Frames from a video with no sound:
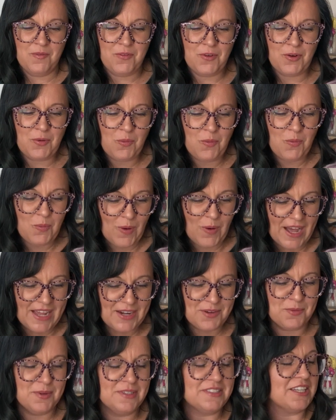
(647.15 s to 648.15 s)
For
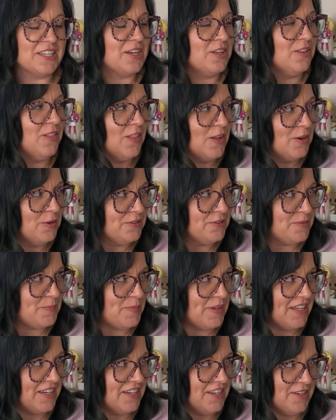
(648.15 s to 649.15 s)
what was a
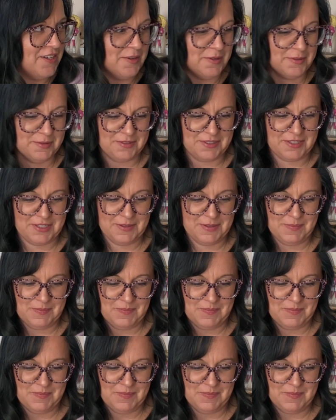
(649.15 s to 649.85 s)
clothespin used?